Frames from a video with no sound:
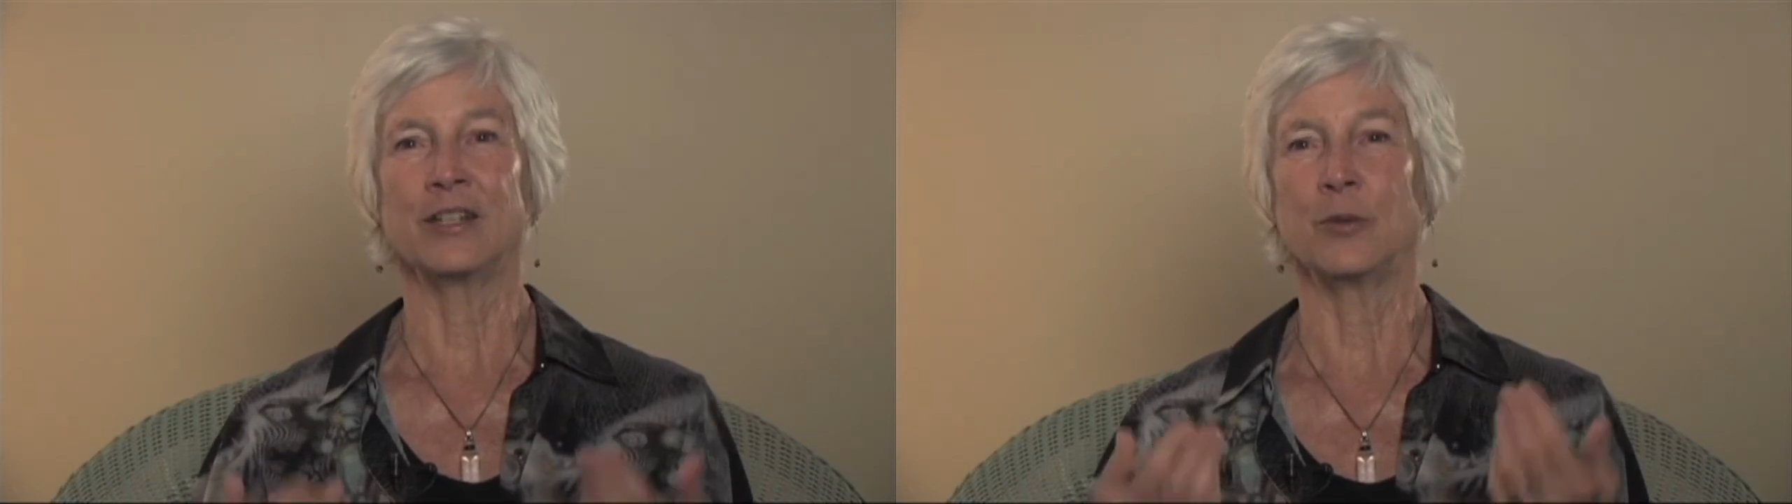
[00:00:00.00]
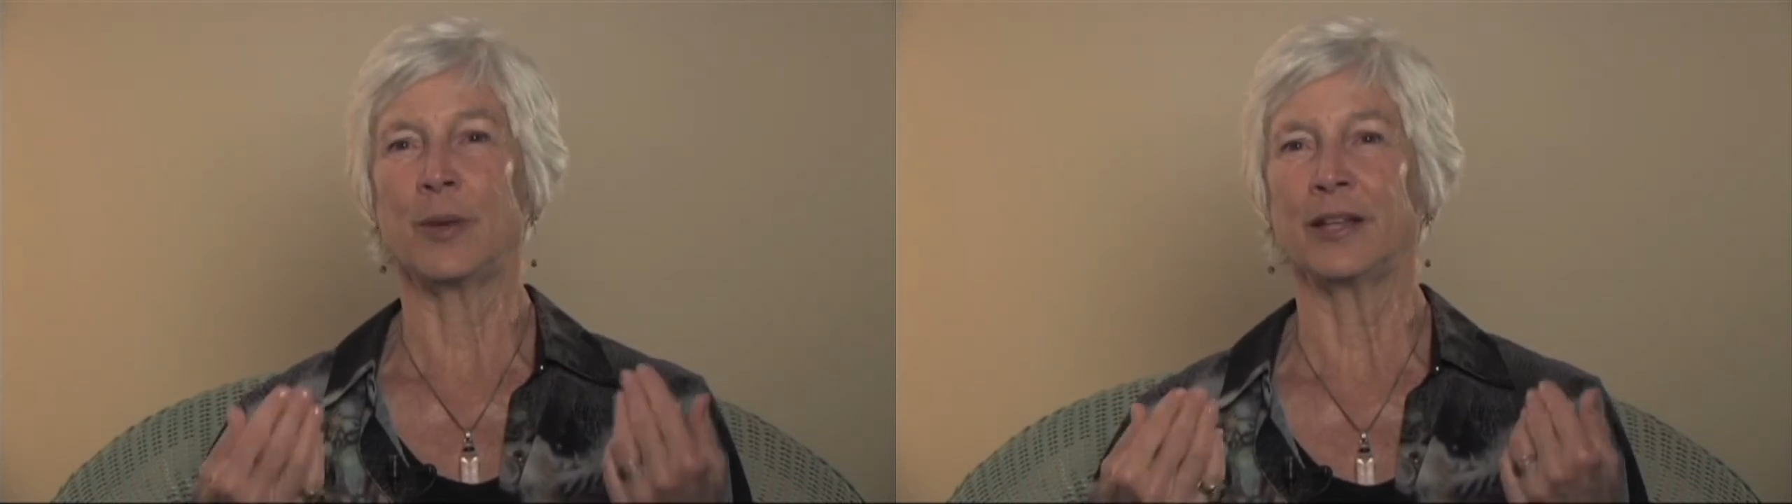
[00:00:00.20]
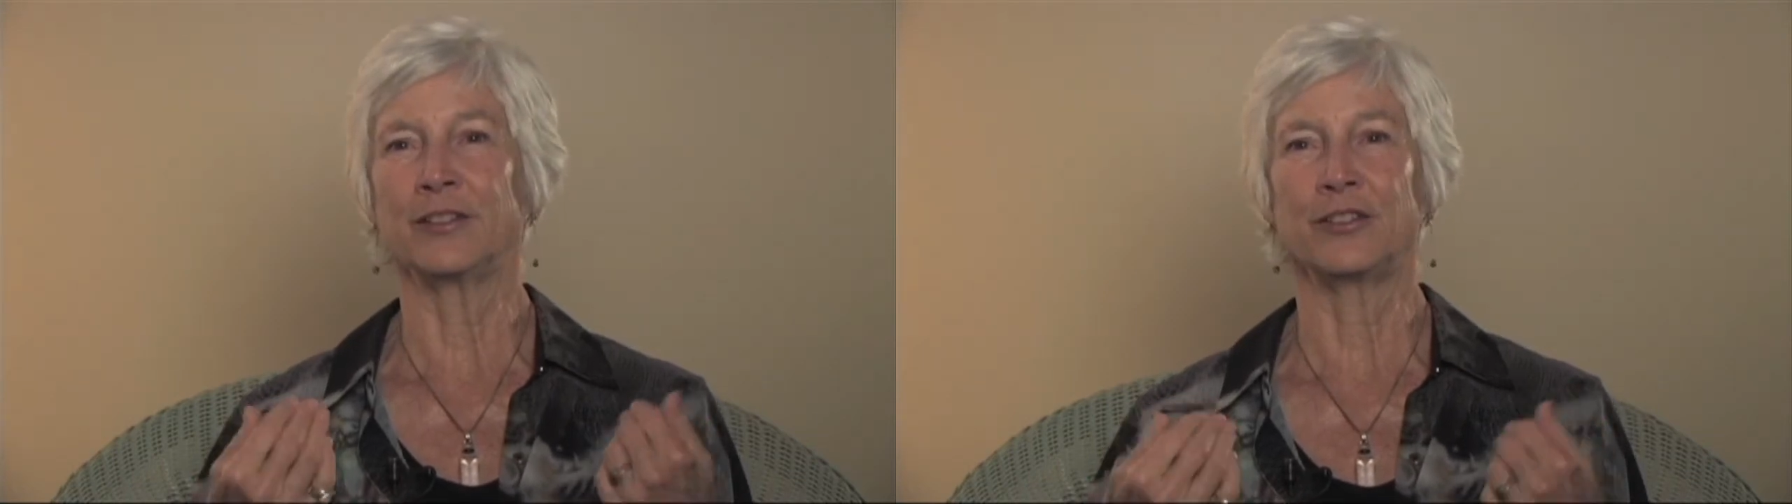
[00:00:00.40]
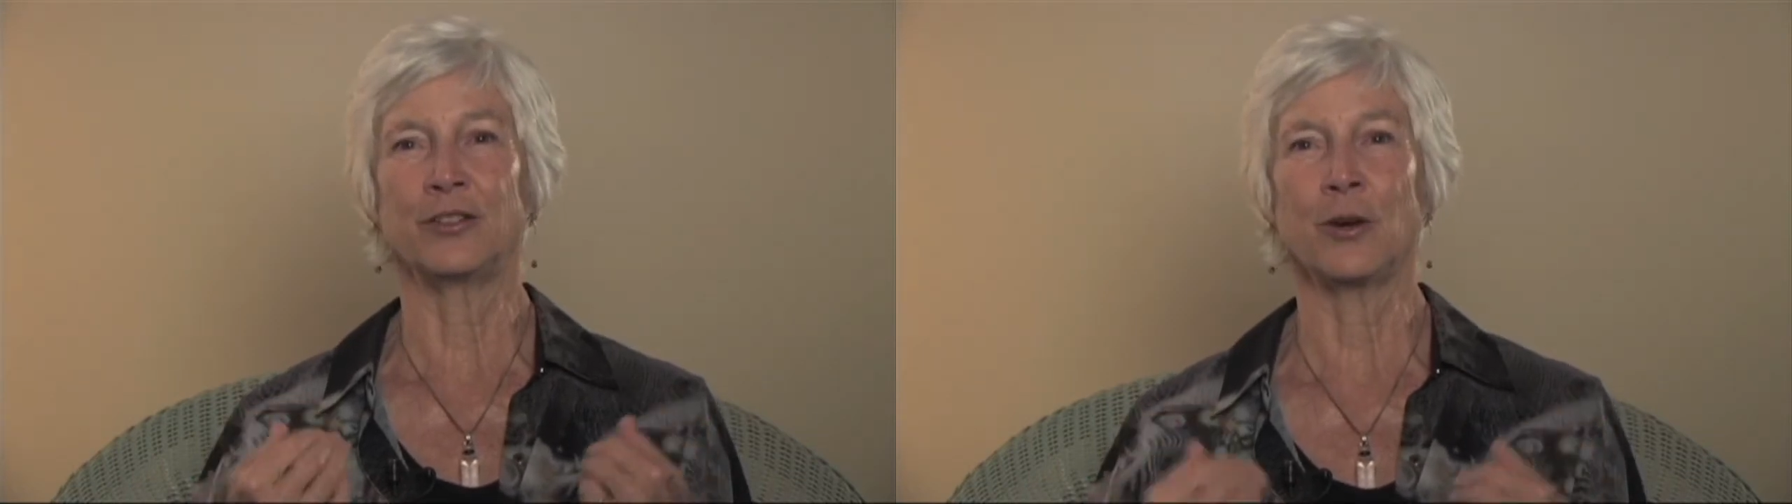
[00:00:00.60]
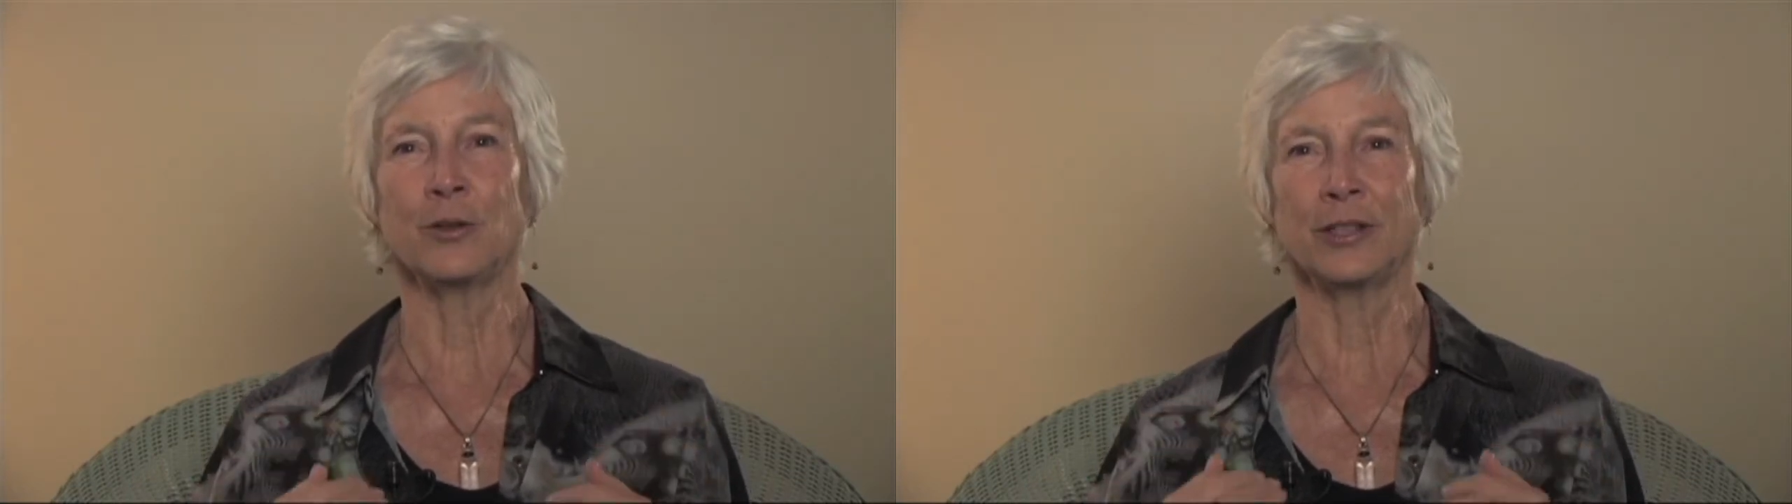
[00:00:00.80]
depends
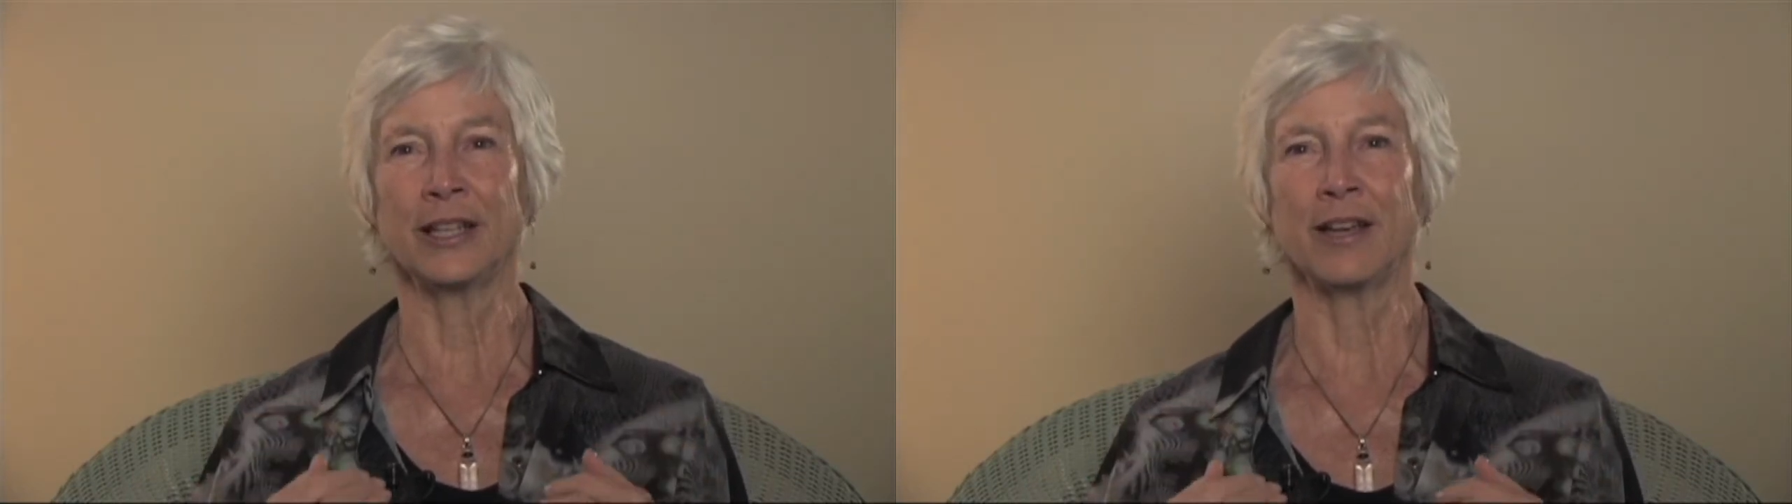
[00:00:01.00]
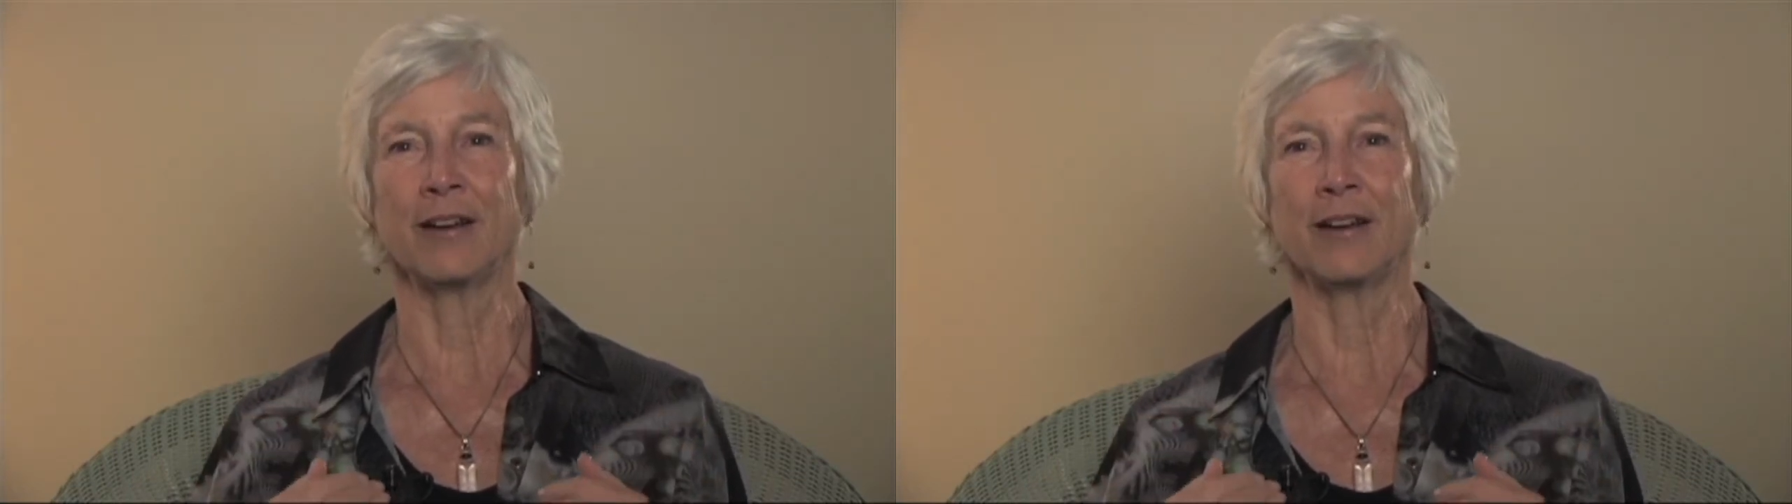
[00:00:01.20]
totally